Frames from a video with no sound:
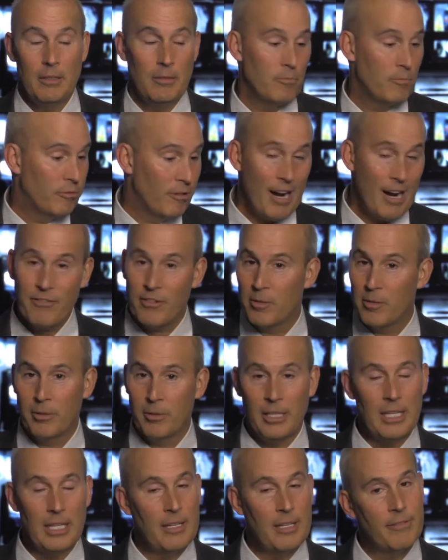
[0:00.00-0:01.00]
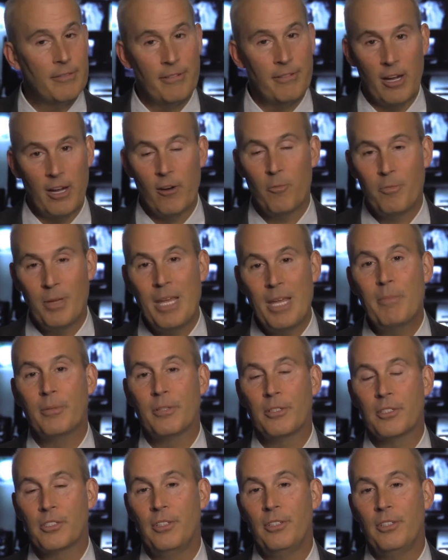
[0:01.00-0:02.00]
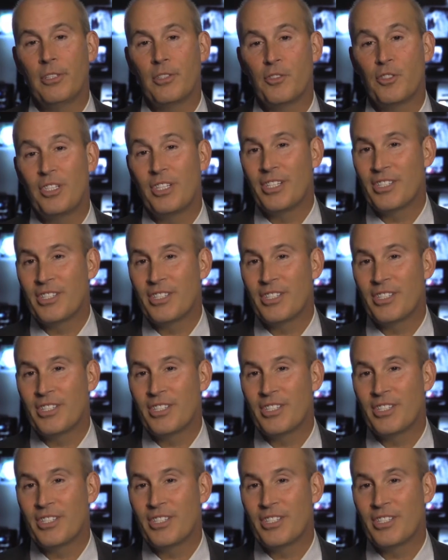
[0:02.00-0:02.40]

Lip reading: preferably in front of people, so you can see